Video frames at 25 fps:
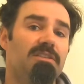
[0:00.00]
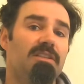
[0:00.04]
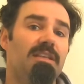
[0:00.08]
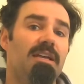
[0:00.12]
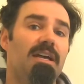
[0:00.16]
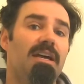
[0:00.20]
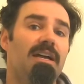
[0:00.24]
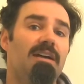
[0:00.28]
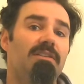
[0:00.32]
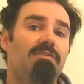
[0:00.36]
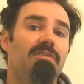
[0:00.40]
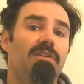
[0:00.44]

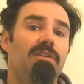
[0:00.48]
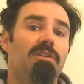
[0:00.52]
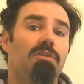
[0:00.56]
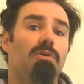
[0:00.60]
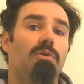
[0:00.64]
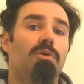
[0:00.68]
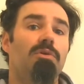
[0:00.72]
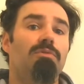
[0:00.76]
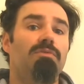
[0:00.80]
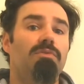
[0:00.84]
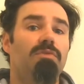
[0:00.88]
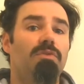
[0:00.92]
have a lot
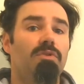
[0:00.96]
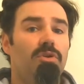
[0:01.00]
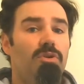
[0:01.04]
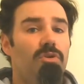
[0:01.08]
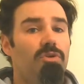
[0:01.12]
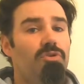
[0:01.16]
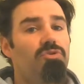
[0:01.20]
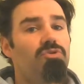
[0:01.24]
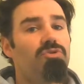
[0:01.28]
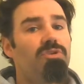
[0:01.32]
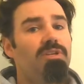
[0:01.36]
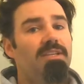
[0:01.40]
of
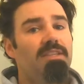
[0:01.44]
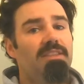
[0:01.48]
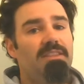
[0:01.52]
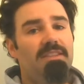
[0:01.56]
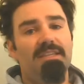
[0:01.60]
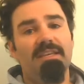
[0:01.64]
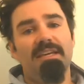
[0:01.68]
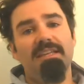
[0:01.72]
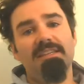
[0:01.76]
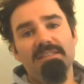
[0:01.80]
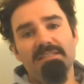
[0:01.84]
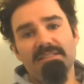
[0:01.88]
nutrient
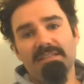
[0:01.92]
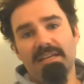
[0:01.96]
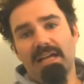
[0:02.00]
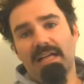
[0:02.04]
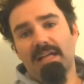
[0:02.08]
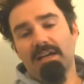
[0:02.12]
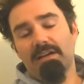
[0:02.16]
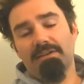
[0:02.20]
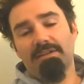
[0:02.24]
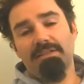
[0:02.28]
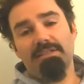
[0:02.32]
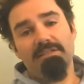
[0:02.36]
dense
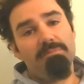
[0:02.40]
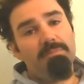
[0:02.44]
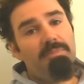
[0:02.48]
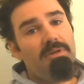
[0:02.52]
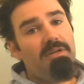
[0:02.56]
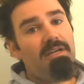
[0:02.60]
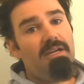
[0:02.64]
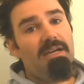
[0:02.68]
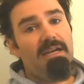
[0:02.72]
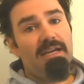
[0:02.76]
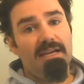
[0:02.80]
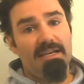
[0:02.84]
calories, but
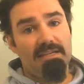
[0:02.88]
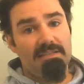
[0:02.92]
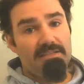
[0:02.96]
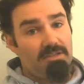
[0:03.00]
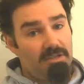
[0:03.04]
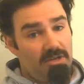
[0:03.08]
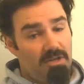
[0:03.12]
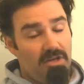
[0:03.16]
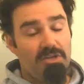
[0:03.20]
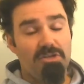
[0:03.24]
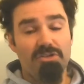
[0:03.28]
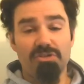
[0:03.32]
it has
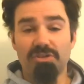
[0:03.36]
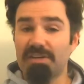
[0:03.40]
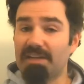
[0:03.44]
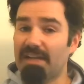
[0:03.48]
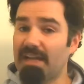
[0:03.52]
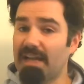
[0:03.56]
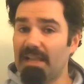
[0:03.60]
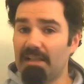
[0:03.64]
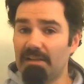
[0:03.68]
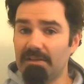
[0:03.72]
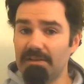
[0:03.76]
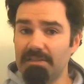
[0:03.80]
100
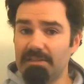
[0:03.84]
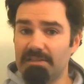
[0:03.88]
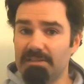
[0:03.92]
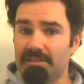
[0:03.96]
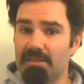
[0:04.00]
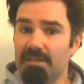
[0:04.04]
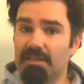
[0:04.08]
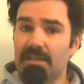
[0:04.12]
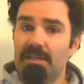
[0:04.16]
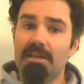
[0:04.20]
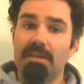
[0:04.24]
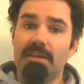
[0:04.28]
calories.
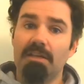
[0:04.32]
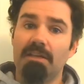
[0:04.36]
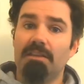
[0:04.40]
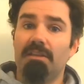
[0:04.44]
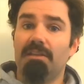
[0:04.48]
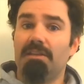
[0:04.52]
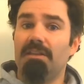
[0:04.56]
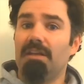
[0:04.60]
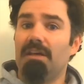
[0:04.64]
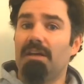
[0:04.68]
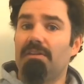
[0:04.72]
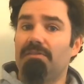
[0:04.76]
Then
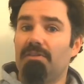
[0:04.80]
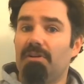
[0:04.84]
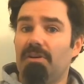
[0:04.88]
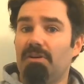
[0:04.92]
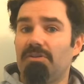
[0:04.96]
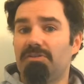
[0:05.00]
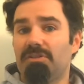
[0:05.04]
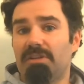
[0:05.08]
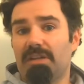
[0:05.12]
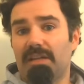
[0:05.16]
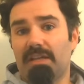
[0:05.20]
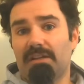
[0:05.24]
you have
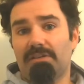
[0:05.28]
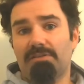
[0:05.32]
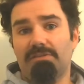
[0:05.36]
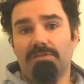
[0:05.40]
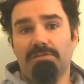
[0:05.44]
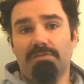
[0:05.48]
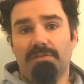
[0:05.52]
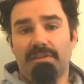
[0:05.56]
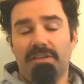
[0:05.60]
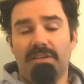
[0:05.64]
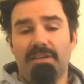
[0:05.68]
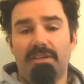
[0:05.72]
100 calories
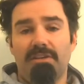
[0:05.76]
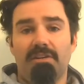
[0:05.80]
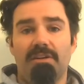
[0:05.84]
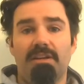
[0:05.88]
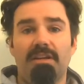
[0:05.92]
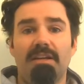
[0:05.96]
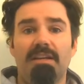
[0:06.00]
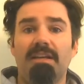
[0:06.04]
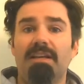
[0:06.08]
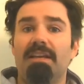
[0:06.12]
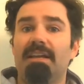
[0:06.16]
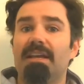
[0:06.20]
over here
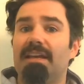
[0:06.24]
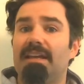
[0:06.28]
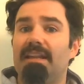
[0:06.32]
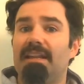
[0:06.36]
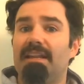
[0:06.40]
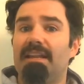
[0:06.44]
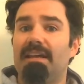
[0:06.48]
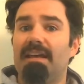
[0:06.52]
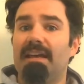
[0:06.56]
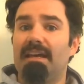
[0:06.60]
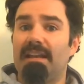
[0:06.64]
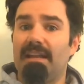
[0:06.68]
in
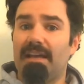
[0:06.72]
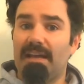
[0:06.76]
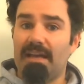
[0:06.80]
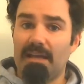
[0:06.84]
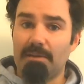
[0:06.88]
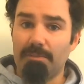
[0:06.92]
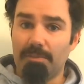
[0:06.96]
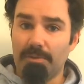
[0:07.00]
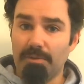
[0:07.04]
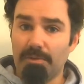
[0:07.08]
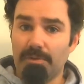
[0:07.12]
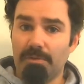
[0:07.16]
an
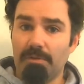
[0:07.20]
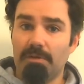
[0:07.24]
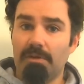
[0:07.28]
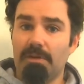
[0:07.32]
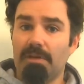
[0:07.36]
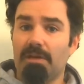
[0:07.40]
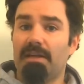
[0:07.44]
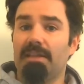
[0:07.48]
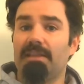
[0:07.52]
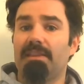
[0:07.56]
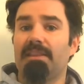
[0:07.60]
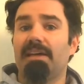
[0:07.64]
apple,
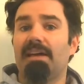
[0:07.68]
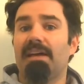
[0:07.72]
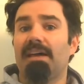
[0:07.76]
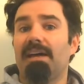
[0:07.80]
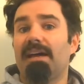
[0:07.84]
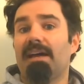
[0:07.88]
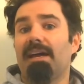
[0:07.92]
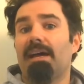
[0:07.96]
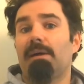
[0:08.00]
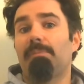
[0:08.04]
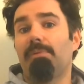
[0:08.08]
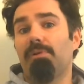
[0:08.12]
and that
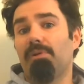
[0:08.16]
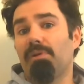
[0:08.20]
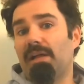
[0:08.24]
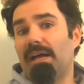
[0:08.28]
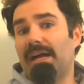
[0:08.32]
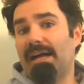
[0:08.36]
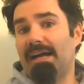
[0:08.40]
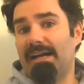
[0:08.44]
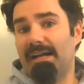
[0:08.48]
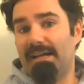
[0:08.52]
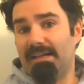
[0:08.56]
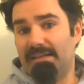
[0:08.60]
apple
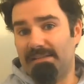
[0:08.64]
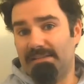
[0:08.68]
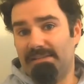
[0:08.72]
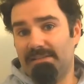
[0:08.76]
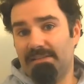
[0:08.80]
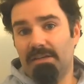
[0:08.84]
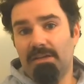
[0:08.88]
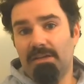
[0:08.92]
has